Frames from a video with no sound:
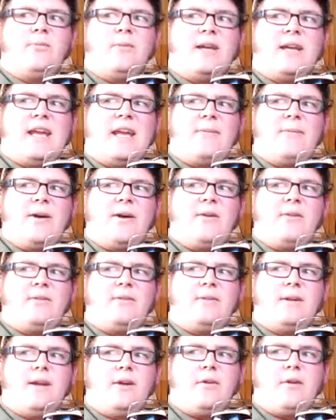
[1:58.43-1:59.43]
It came out.
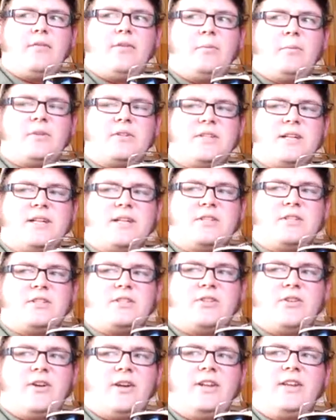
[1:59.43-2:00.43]
I don't have the
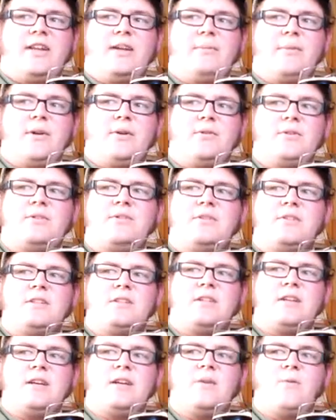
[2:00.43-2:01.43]
percentages or anything, but it was
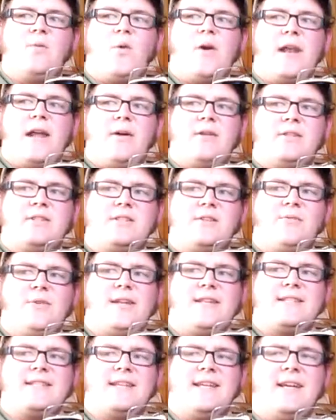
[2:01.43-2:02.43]
just 1 ounce of
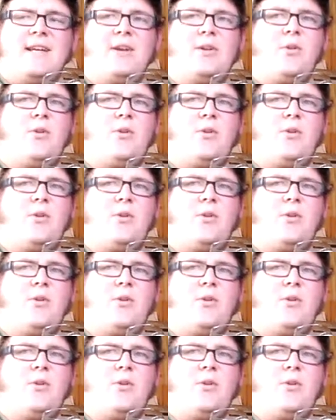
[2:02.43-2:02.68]
East Kent